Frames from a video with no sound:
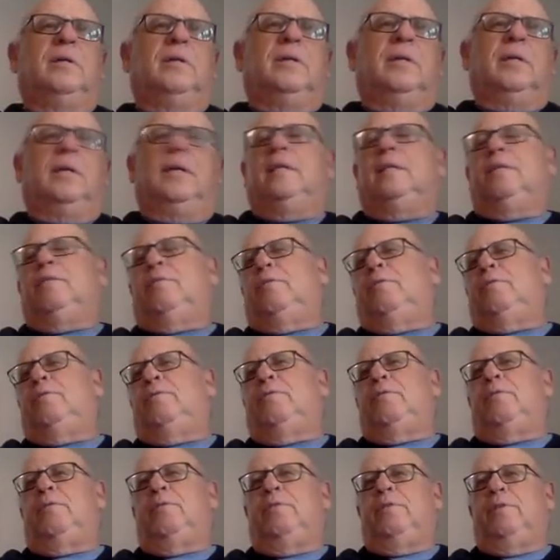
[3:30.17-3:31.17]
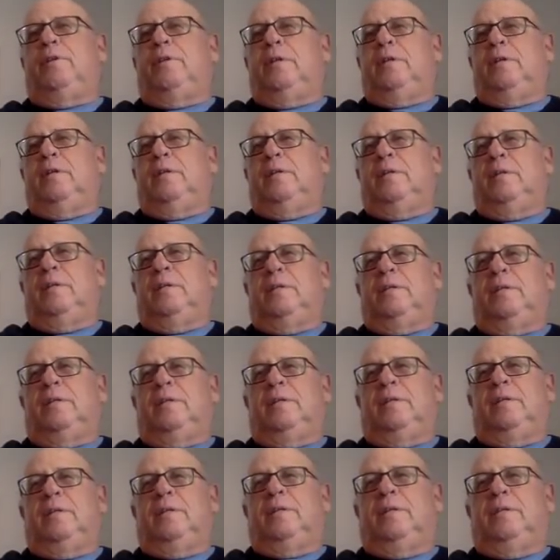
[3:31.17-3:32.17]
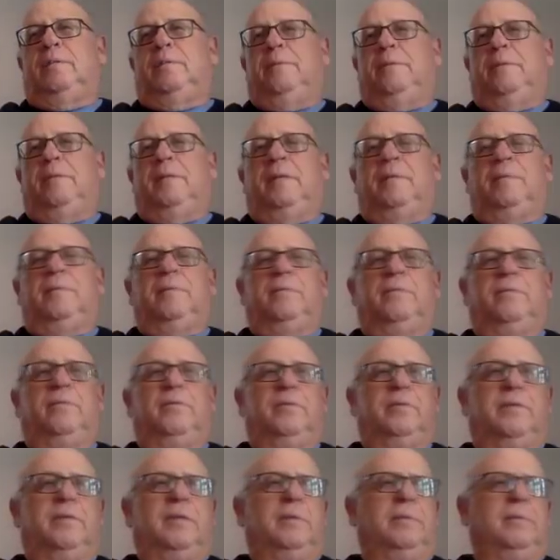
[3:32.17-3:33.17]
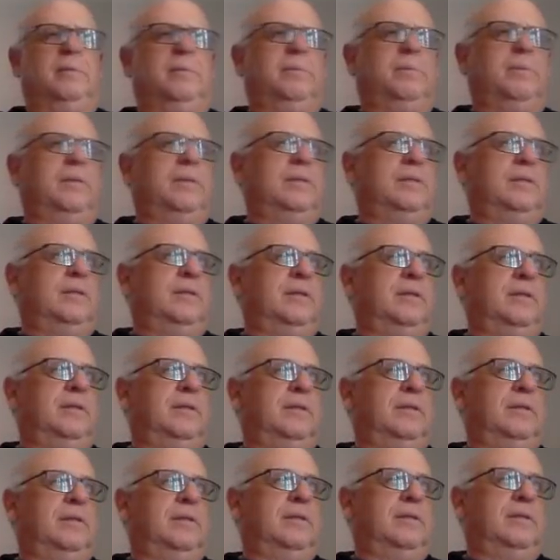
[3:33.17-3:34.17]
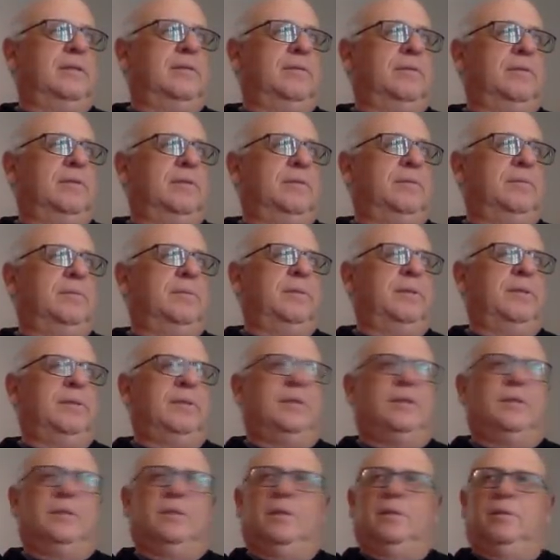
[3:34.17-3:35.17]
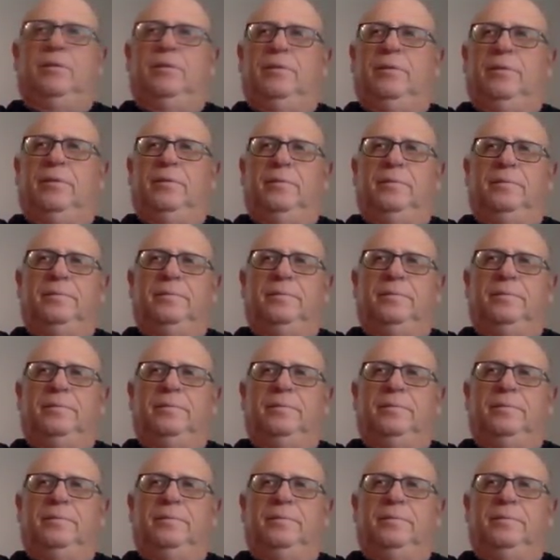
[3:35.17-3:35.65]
Gainesville, Florida, to become the first temple president of a little preaching center there.